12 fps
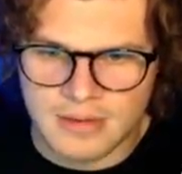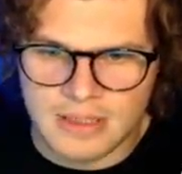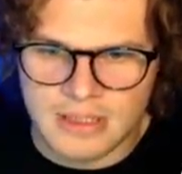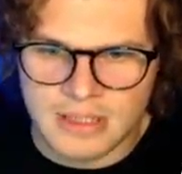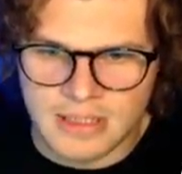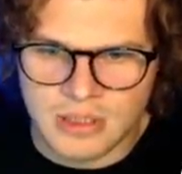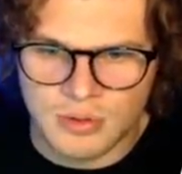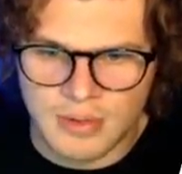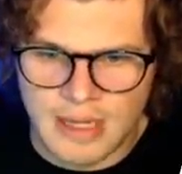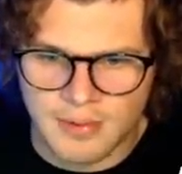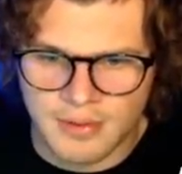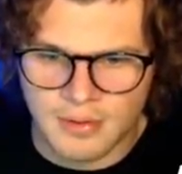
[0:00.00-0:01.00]
CJ
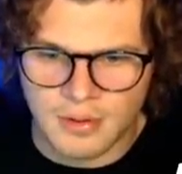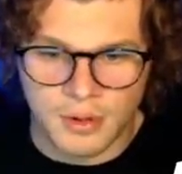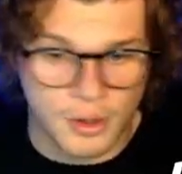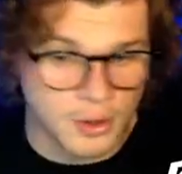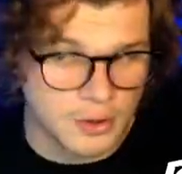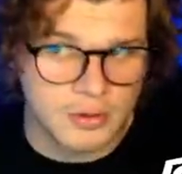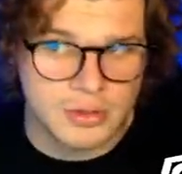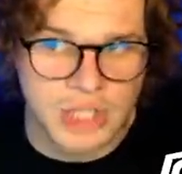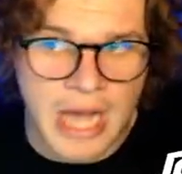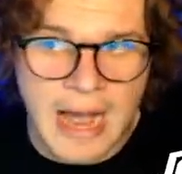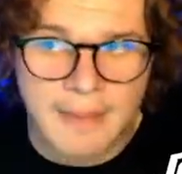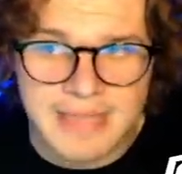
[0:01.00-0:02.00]
2K with a little hurdle,
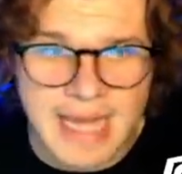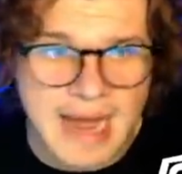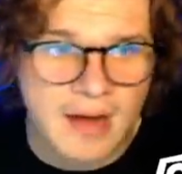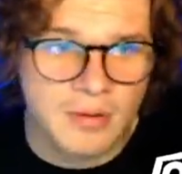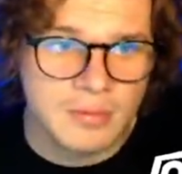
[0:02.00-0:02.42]
chopped down.